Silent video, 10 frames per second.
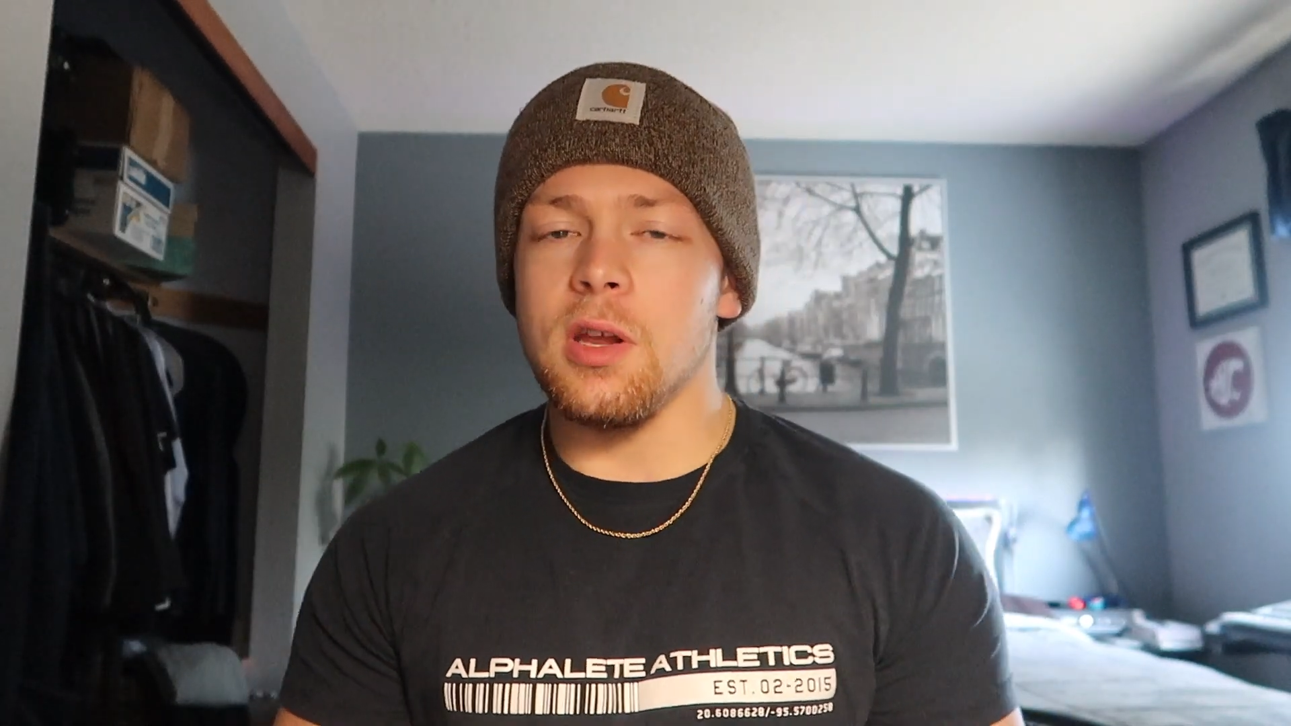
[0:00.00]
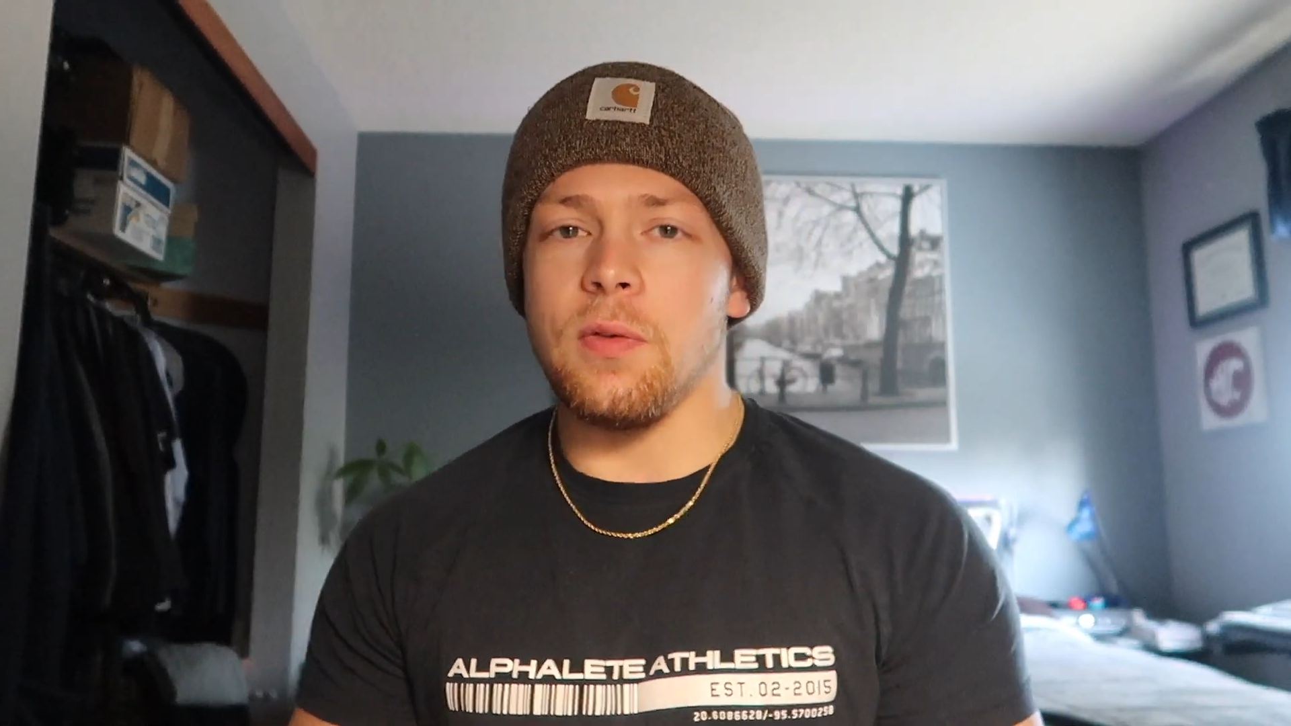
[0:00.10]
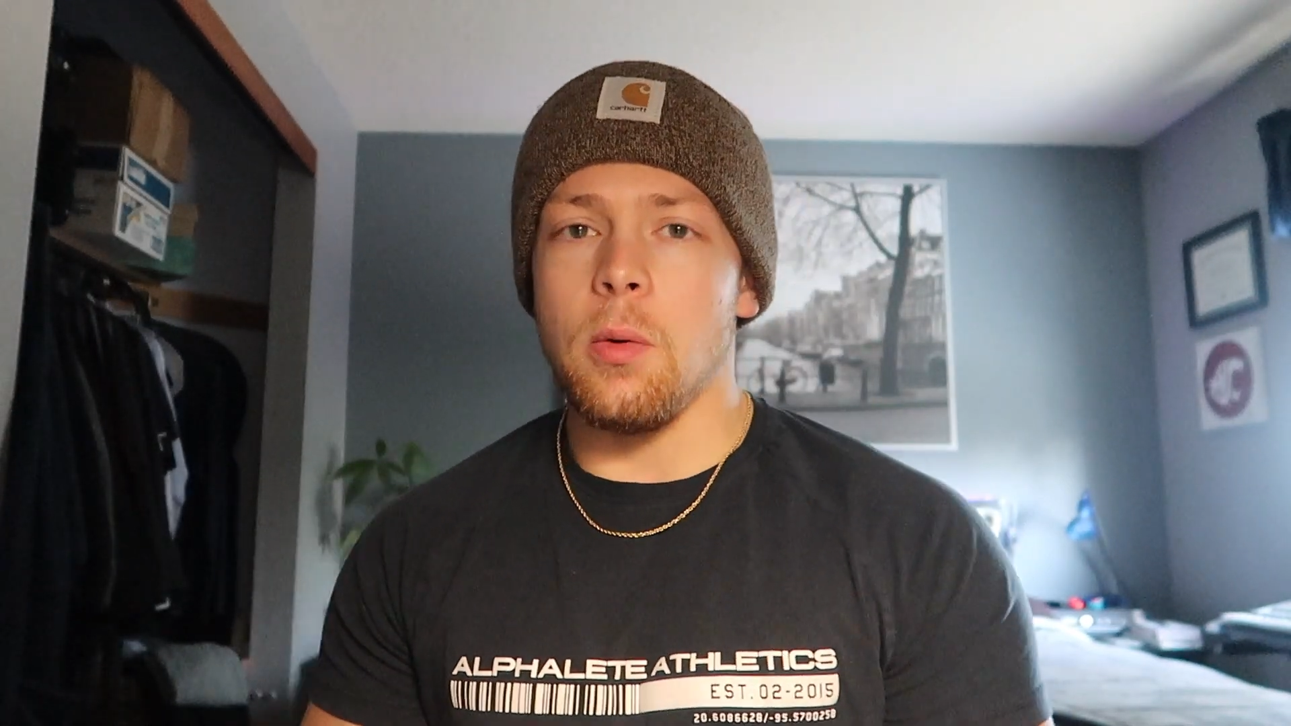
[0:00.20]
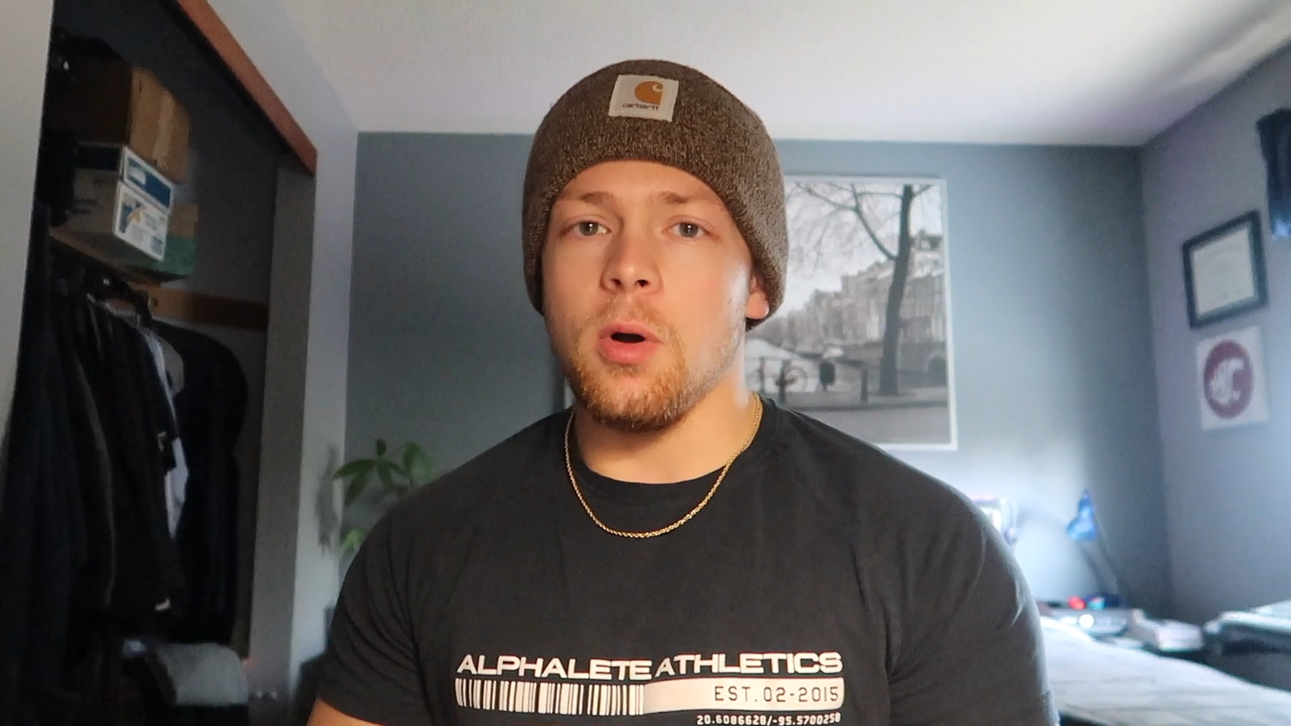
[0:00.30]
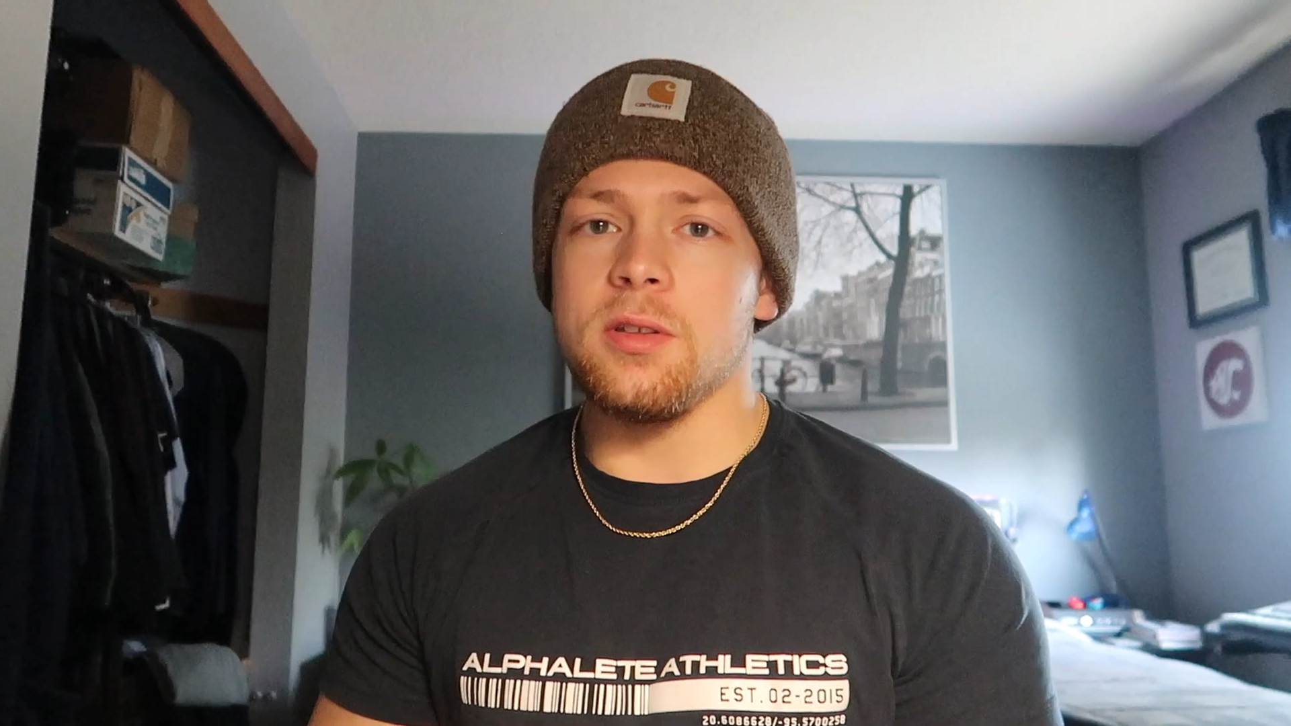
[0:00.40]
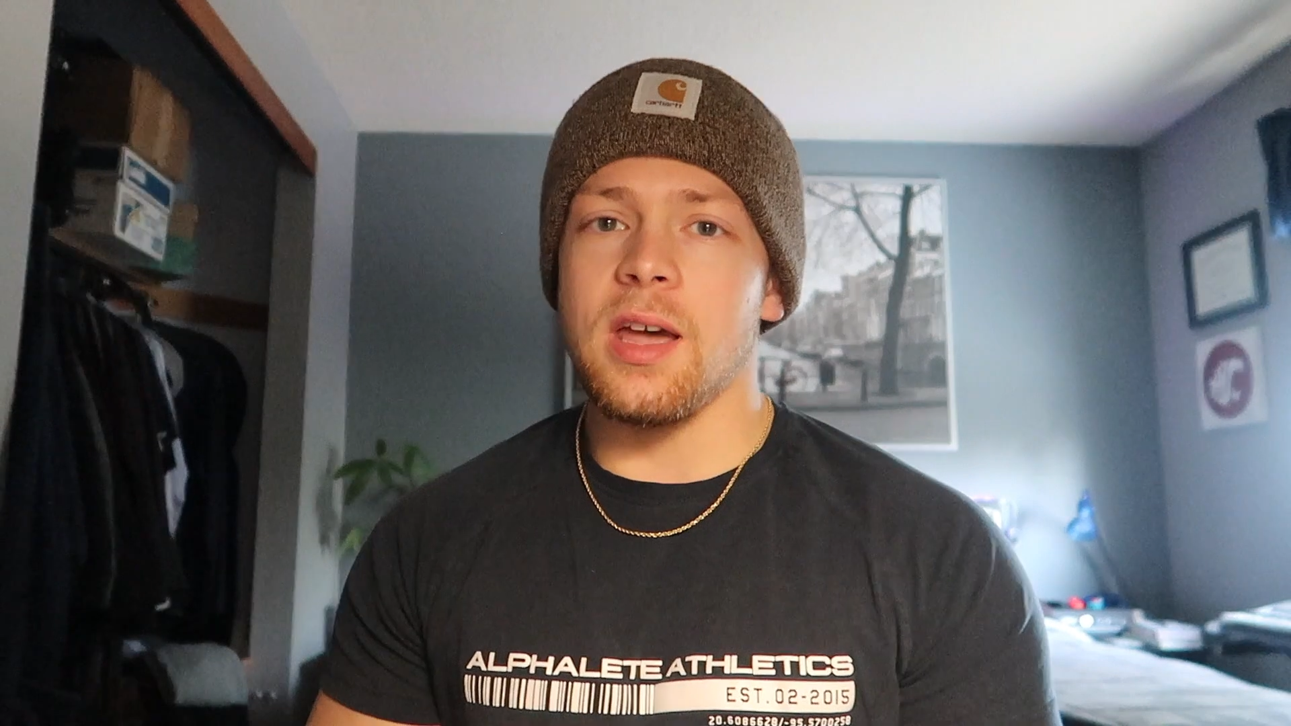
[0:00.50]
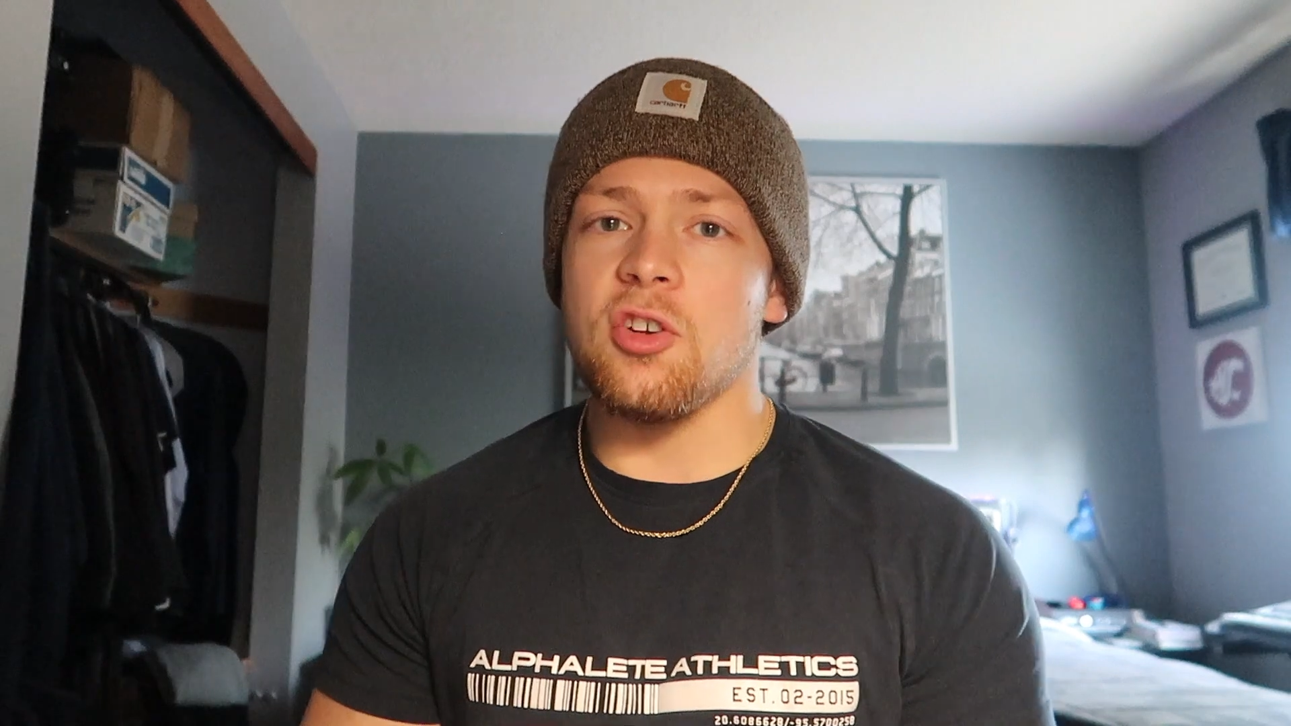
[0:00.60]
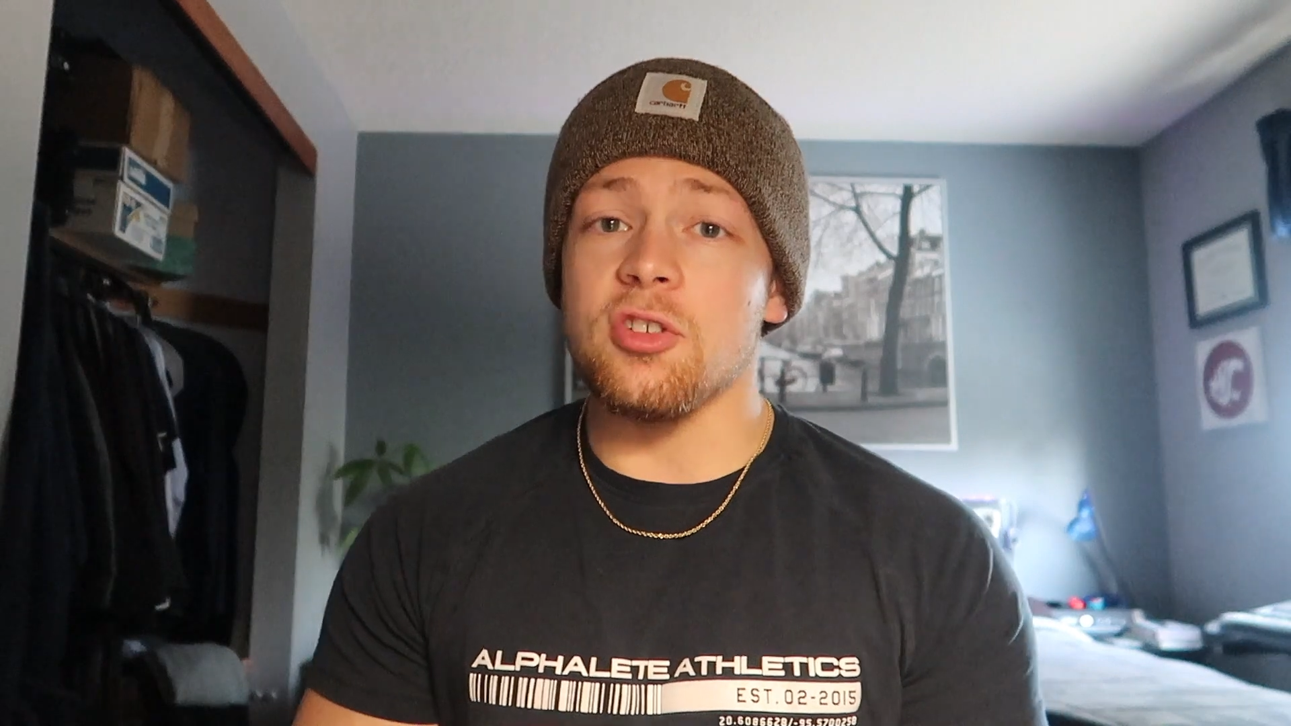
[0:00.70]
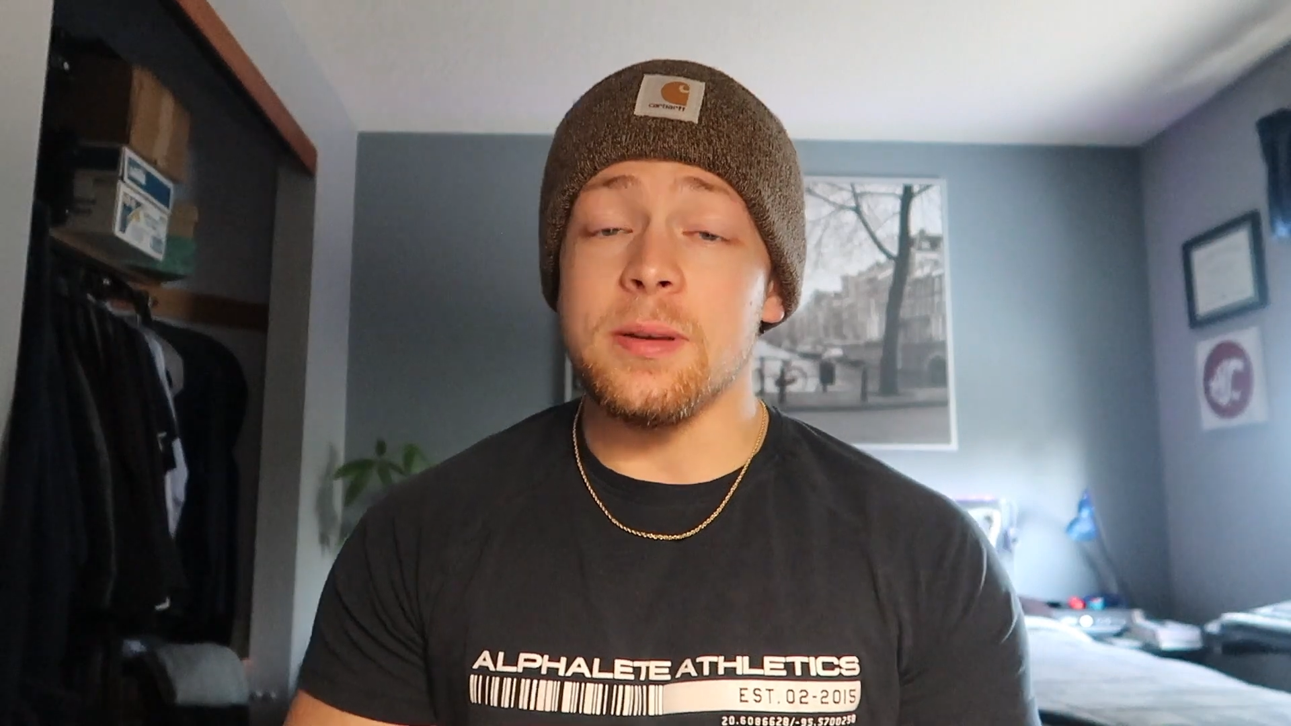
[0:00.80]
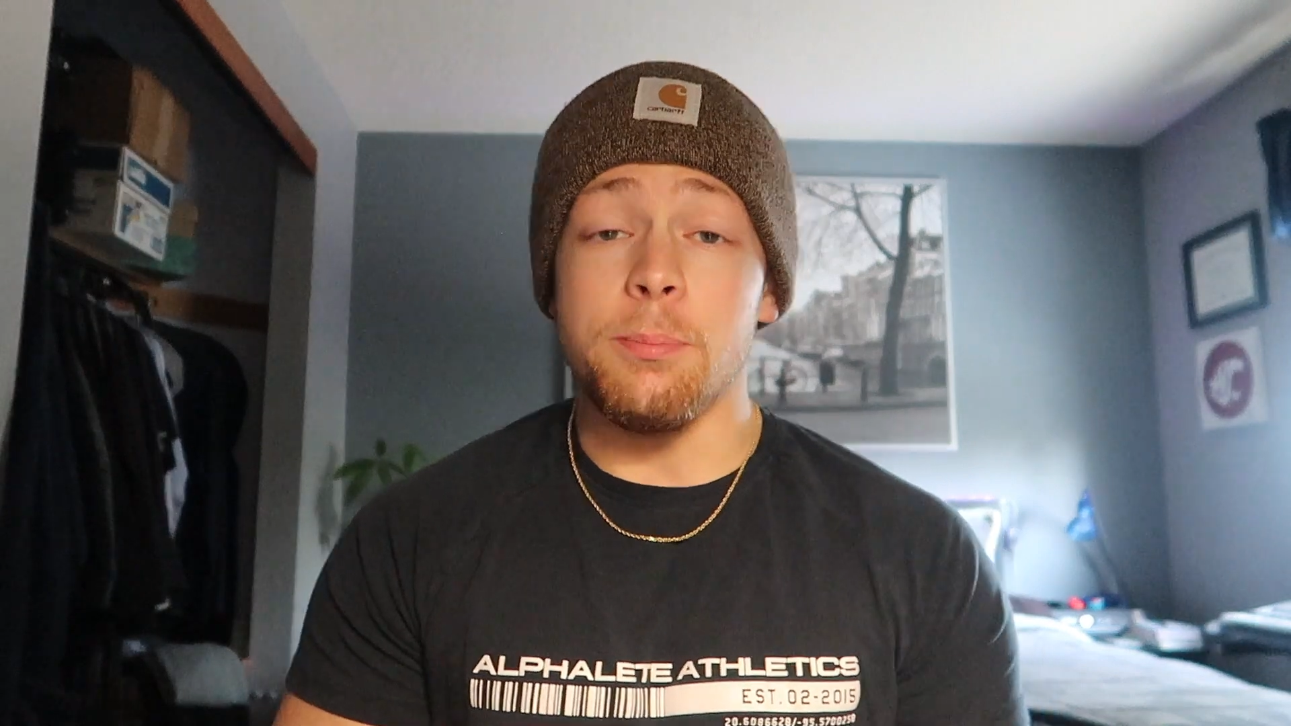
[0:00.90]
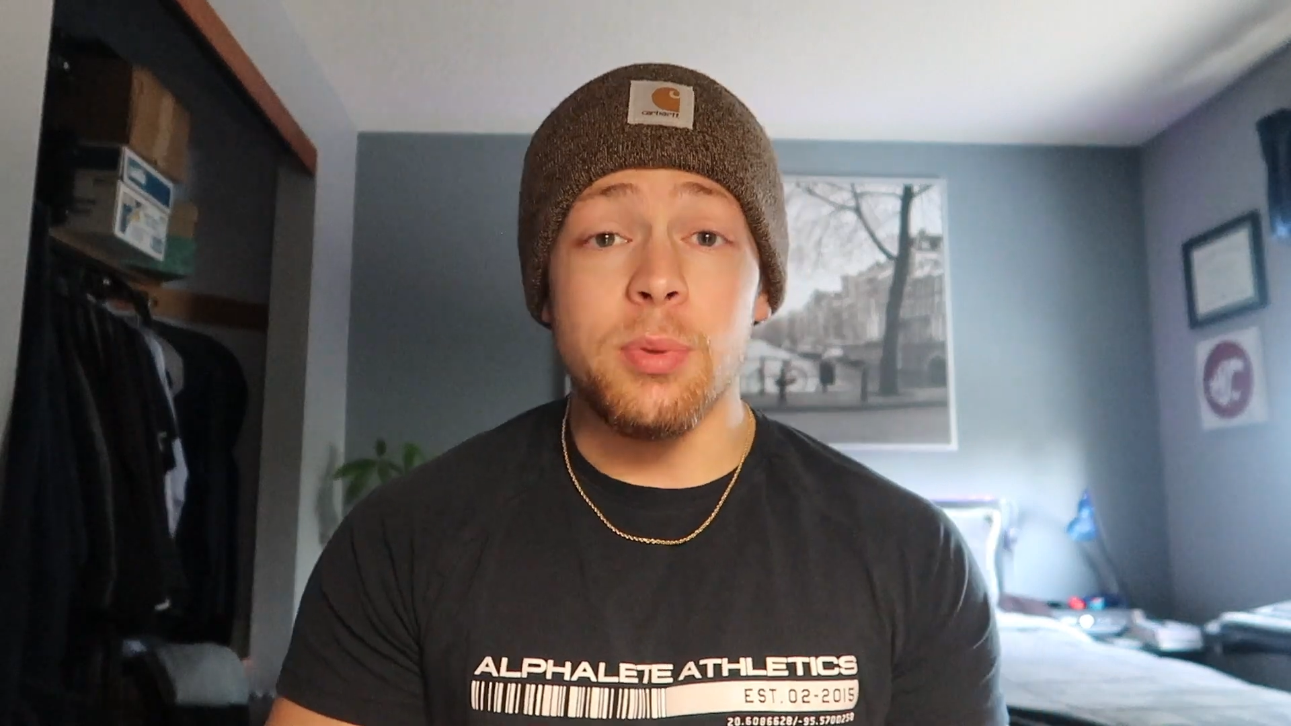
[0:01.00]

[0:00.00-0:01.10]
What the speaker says: if I want to actually